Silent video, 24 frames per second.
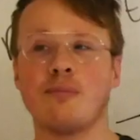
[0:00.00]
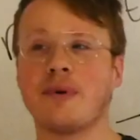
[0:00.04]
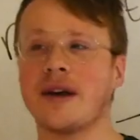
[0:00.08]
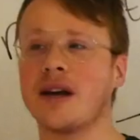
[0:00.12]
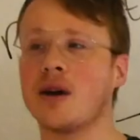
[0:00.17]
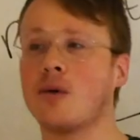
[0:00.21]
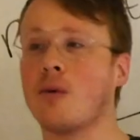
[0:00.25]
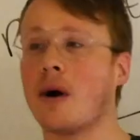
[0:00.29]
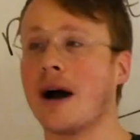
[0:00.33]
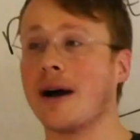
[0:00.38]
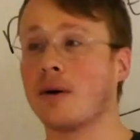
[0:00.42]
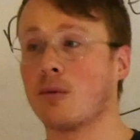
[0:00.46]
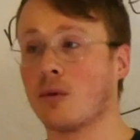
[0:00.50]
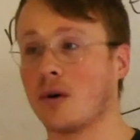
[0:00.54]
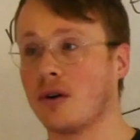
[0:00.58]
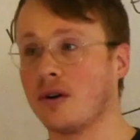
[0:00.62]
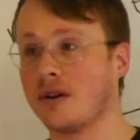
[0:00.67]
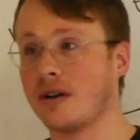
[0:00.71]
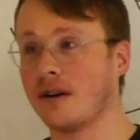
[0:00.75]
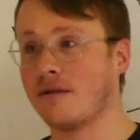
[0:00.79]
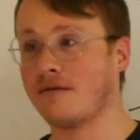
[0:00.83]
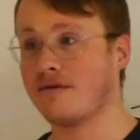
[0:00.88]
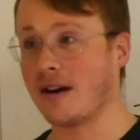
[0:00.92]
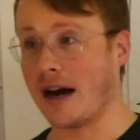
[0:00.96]
big wide
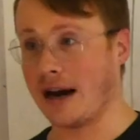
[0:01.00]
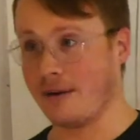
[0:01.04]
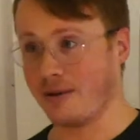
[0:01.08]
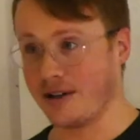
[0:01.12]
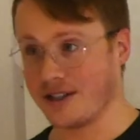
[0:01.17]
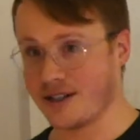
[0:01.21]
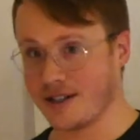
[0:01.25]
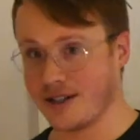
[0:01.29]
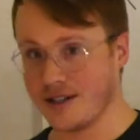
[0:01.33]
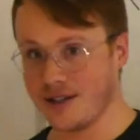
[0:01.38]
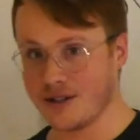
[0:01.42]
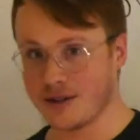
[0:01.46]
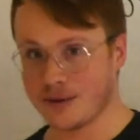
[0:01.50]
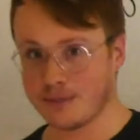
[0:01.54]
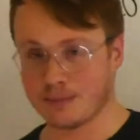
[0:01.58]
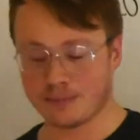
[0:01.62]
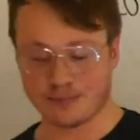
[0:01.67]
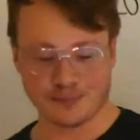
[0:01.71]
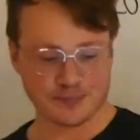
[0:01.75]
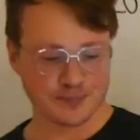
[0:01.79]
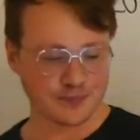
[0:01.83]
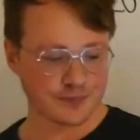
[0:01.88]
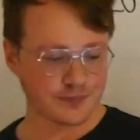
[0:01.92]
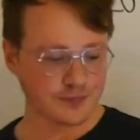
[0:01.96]
world of viruses,
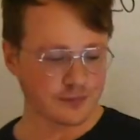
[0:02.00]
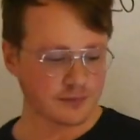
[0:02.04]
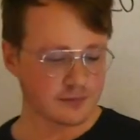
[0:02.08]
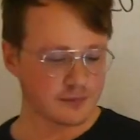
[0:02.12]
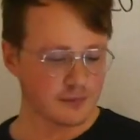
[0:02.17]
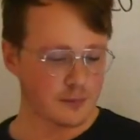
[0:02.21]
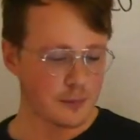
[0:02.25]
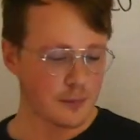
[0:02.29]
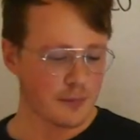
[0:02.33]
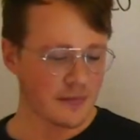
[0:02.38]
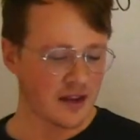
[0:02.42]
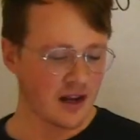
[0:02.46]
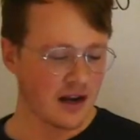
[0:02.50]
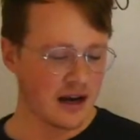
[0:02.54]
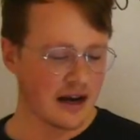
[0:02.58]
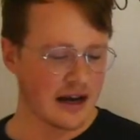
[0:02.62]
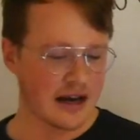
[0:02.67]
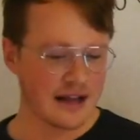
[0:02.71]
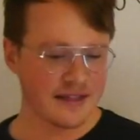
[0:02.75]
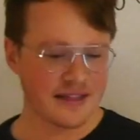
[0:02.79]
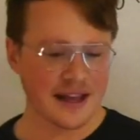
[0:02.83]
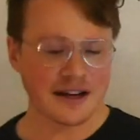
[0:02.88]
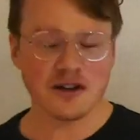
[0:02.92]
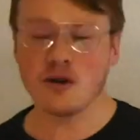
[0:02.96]

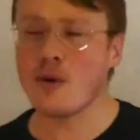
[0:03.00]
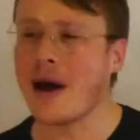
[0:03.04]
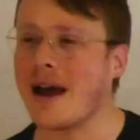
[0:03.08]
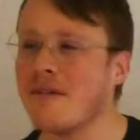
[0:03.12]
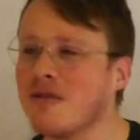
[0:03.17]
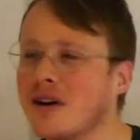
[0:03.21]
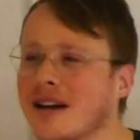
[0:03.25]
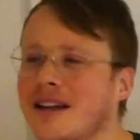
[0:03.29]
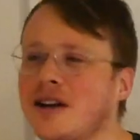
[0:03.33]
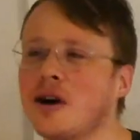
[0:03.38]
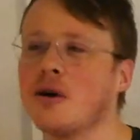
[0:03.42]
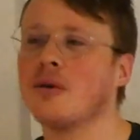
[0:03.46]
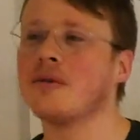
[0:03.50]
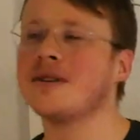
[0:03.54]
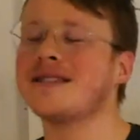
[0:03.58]
they do